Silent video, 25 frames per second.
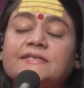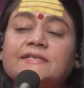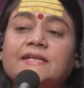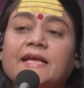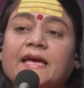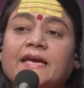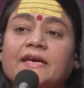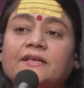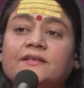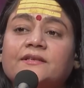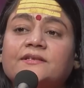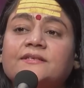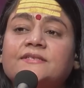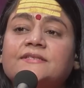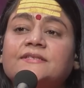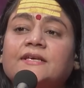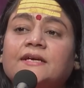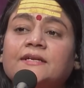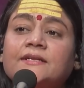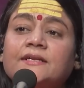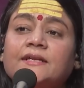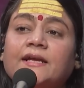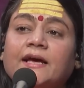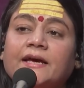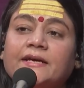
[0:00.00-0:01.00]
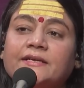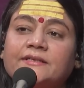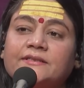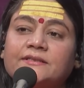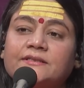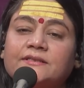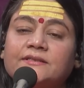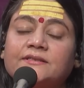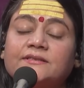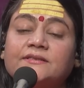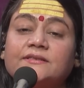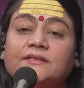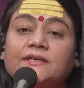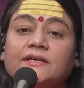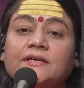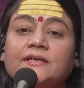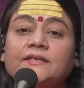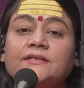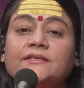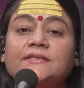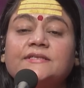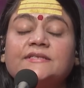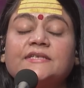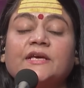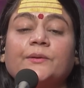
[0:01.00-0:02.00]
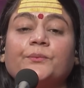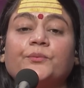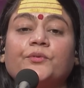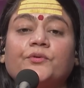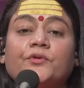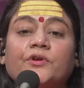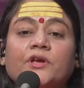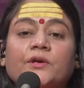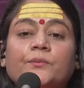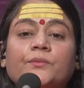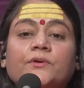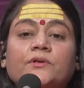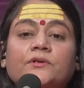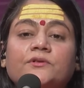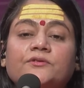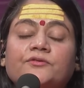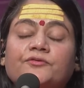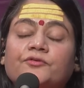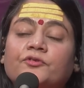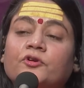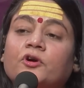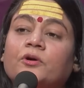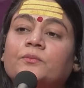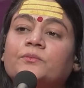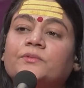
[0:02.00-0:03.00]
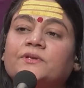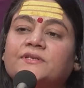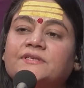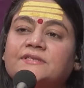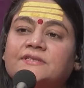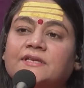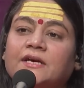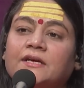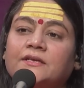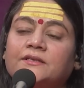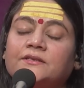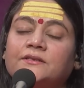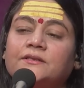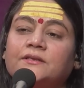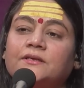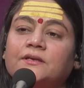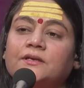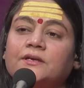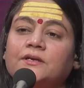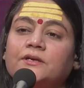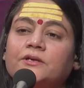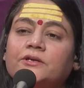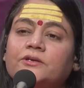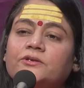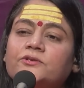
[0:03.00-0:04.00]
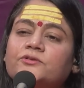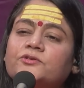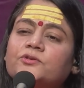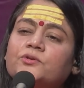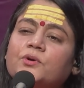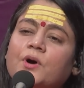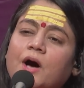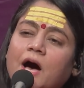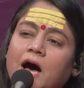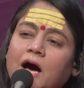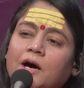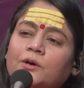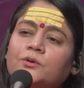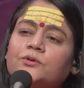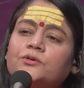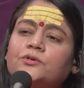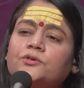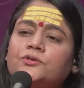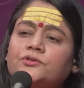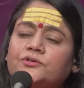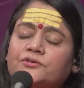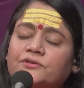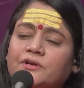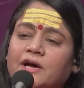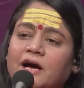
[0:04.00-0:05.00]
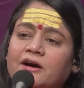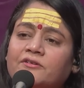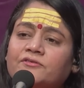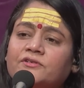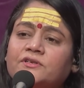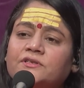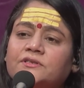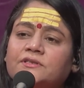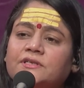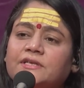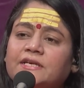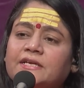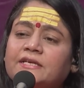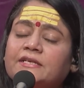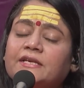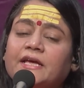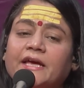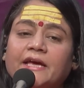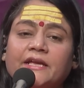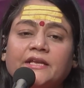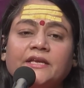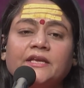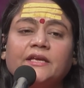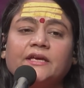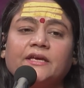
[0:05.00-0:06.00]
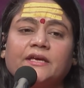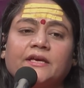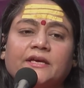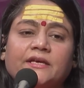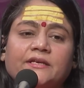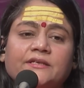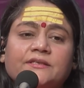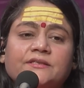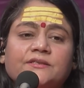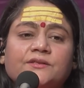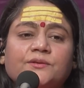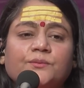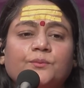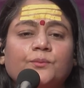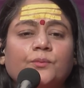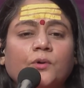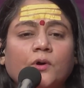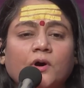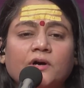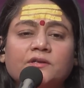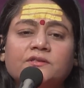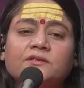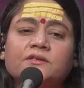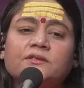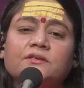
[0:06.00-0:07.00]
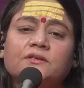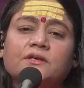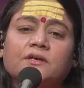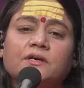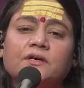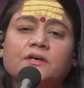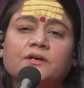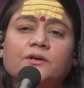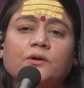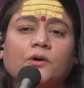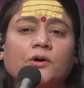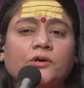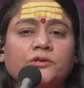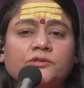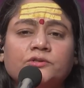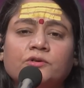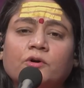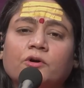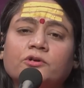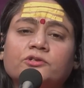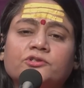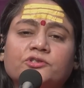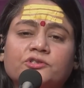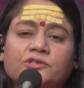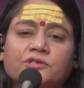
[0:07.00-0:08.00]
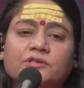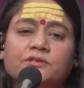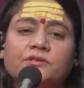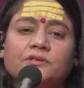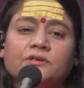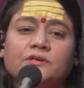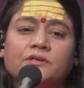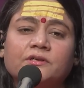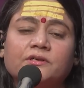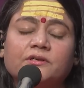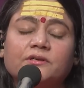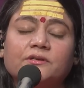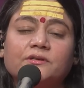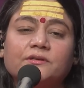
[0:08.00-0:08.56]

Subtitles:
like the sunlight is inseparable from the sun. So how could Ravan in any case bother her or torture her?